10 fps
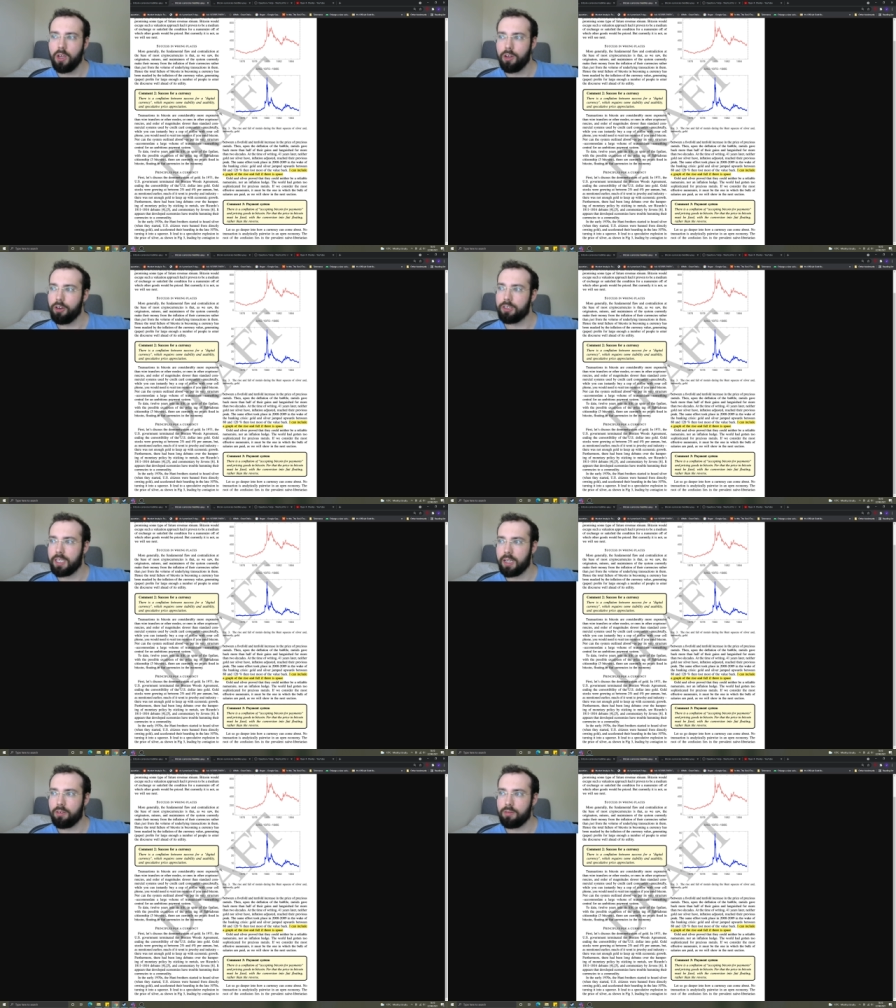you know,
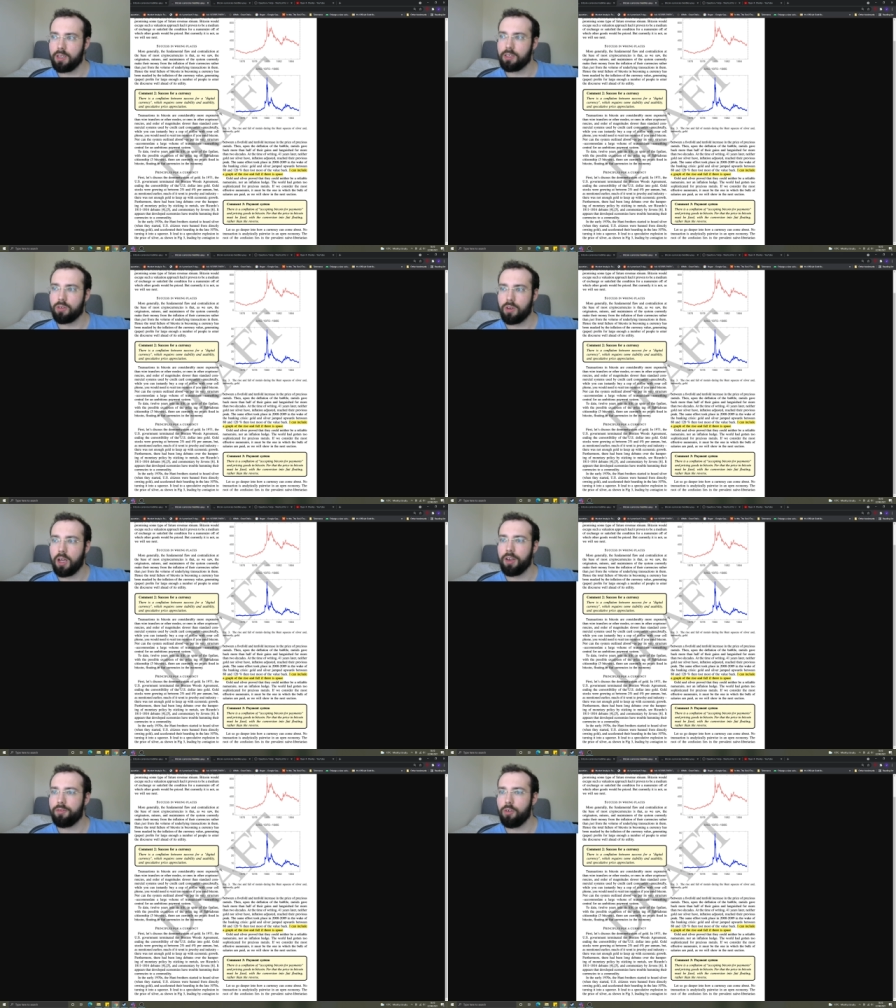selling on things
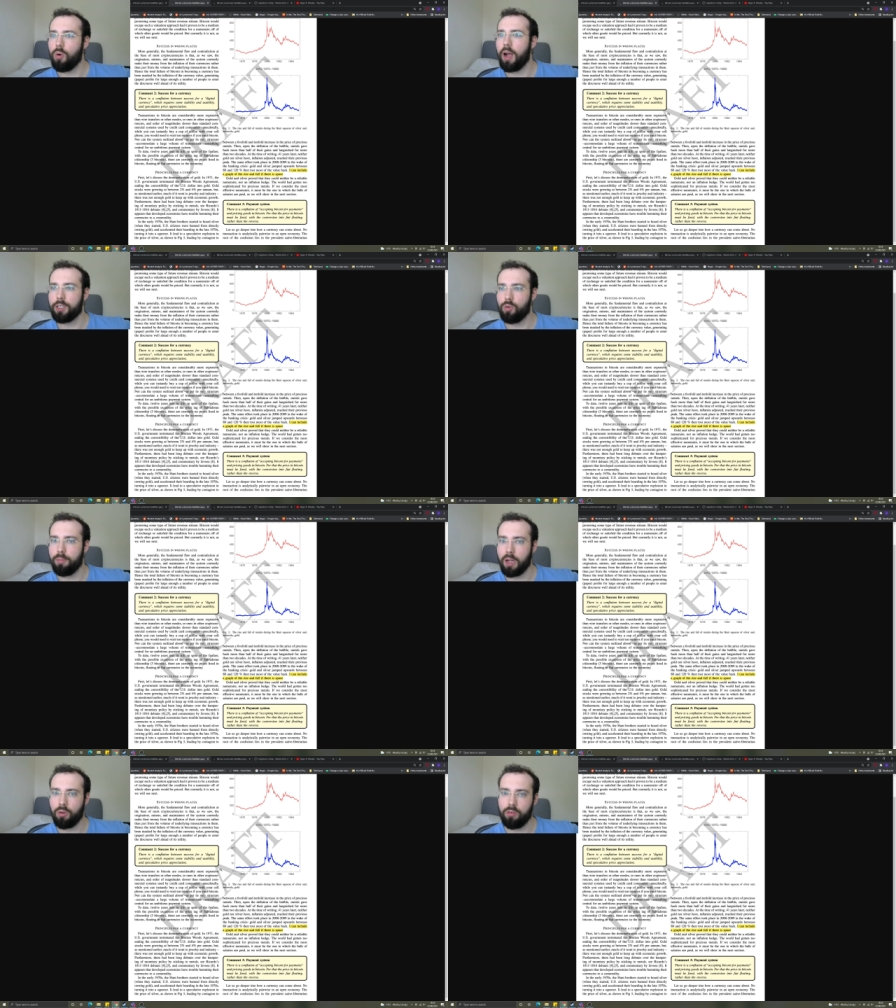online for actual
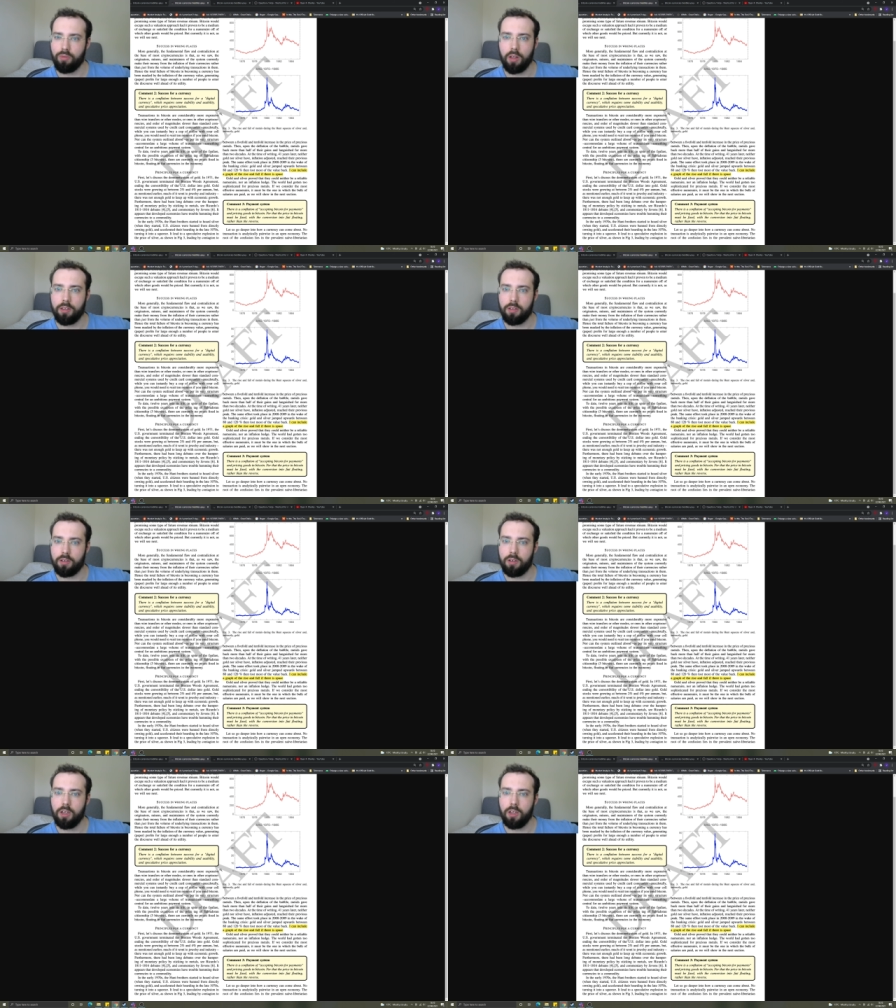Bitcoin rather than
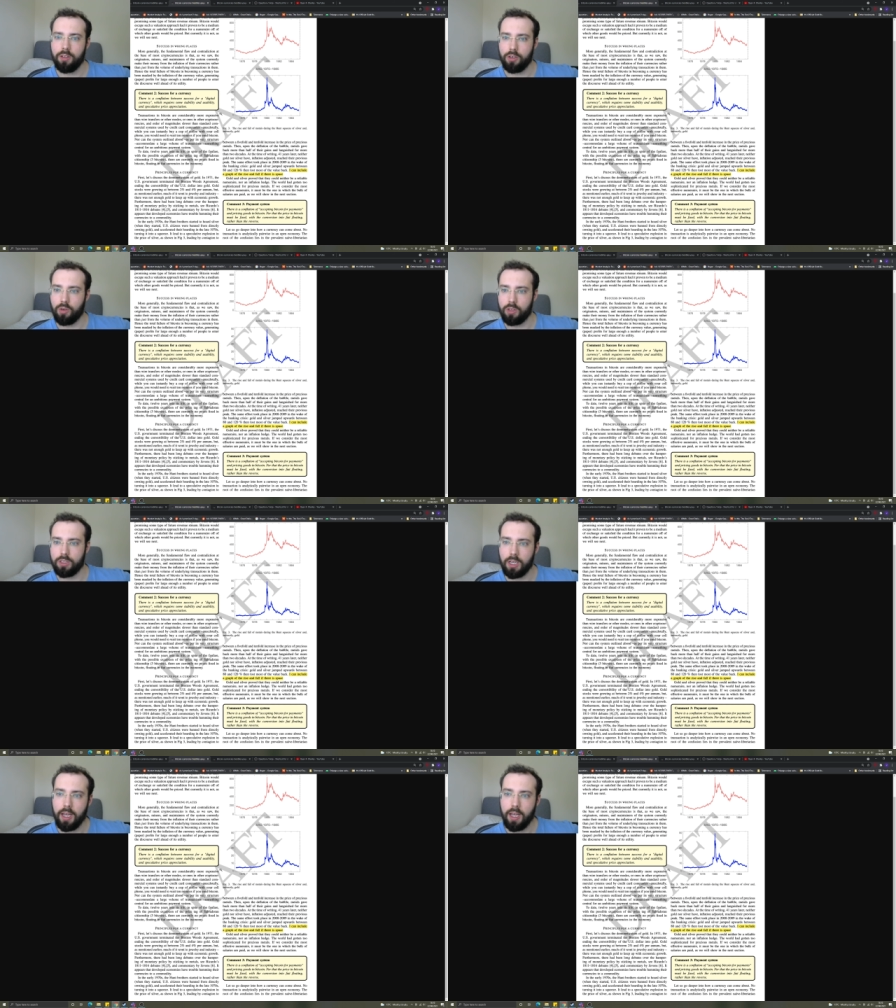dollars.